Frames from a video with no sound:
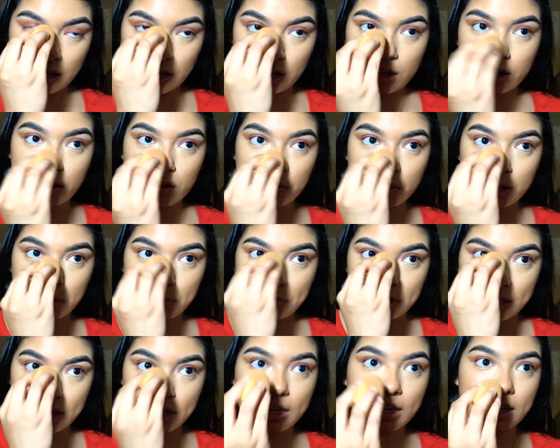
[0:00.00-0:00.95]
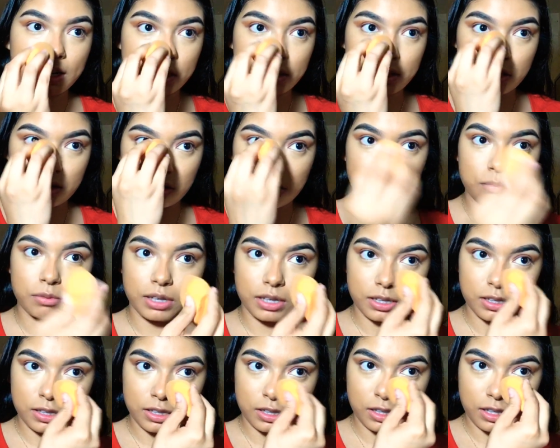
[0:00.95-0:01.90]
And you don't want to blend it in too
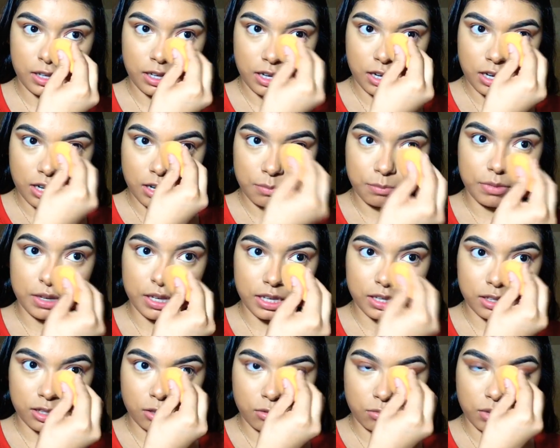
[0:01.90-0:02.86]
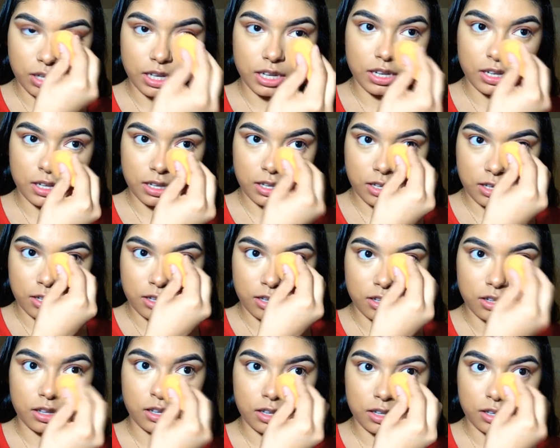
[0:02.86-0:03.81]
much because you want it
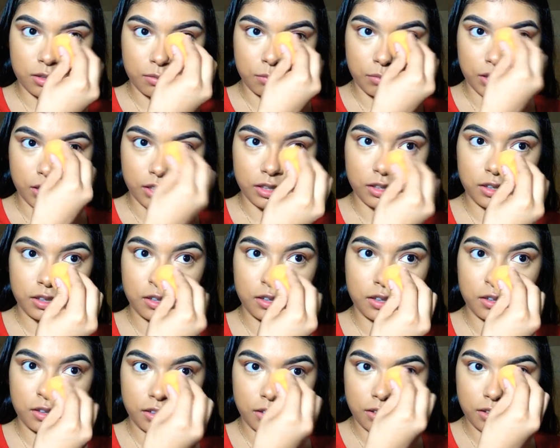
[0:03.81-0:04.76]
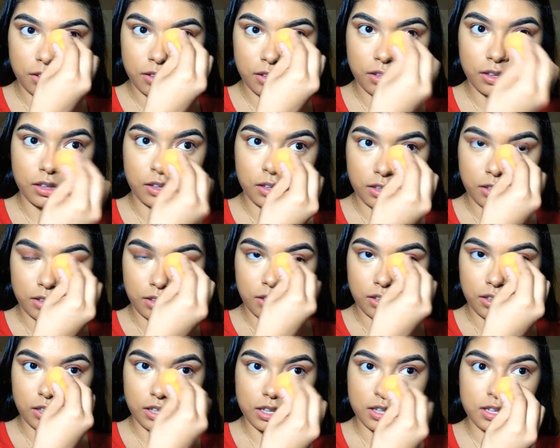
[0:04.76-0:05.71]
to look smaller,
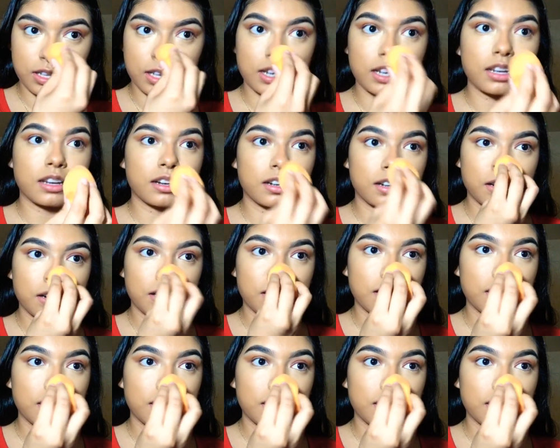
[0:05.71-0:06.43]
skinnier.